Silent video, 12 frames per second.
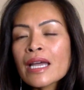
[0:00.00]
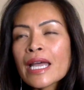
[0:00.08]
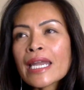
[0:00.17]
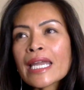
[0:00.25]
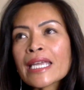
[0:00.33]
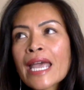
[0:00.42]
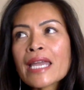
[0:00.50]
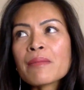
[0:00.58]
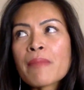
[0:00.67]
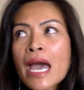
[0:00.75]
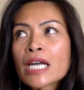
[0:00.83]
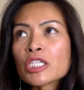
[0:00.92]
And I can't
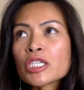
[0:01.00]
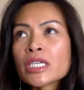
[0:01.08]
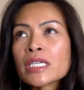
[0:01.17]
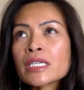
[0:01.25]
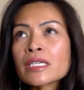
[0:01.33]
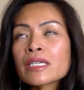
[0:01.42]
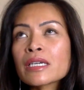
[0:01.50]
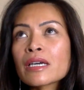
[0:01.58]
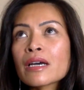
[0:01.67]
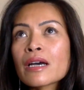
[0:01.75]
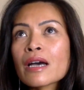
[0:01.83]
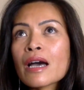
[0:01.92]
imagine
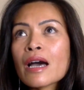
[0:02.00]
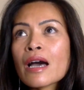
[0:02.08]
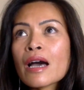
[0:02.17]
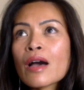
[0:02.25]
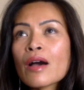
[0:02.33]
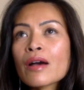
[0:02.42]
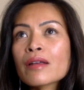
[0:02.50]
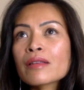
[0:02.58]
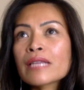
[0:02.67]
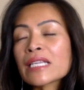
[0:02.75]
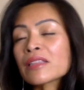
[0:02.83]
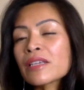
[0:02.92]

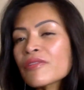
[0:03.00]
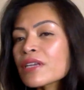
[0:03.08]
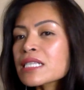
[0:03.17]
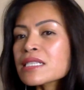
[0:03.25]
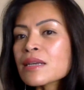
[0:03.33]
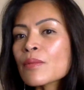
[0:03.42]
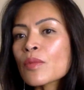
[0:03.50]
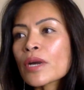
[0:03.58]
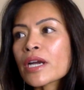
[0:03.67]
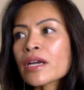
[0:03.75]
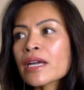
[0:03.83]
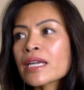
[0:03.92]
like living
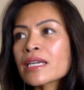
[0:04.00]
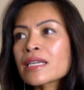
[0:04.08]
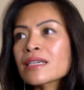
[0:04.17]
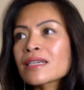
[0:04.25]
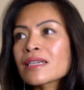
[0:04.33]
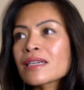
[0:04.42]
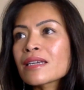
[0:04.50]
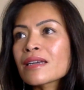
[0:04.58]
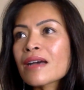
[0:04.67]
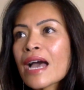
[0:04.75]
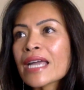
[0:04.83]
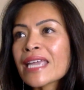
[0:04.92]
somewhere, and
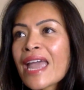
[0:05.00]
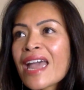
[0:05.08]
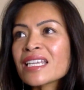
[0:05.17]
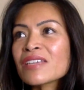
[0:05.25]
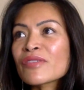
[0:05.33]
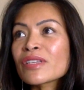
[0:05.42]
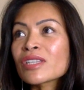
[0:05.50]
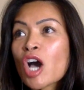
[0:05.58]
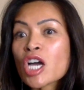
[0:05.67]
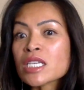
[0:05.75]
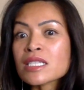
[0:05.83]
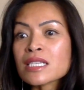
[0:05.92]
I can't even
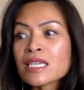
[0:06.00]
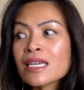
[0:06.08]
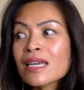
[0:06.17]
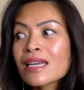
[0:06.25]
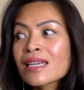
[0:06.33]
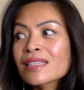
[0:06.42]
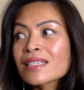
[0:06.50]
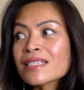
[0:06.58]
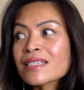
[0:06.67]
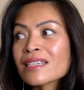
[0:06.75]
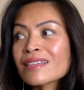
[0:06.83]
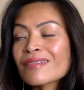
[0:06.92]
honestly,
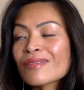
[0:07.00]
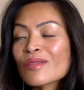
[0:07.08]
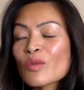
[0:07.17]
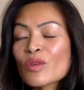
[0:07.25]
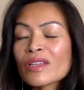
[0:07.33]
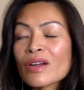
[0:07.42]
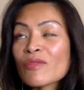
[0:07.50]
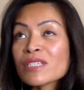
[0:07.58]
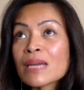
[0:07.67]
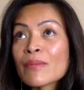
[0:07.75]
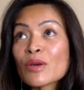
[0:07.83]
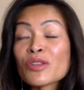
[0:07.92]
doesn't, well, every
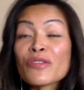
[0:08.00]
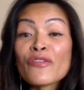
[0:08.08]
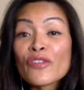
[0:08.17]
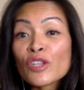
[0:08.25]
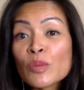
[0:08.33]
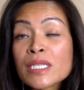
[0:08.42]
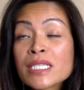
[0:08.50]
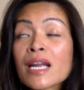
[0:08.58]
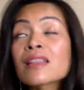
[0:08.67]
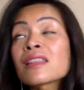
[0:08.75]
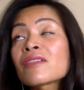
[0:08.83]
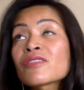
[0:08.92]
time I go to the Philippines, like I
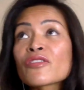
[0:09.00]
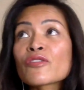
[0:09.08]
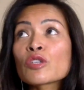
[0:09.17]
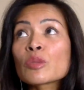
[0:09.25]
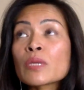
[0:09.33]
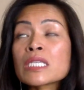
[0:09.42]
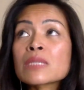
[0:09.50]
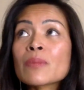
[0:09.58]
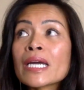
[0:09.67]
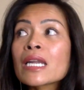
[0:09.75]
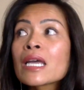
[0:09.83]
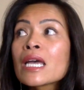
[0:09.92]
love the Philippines, but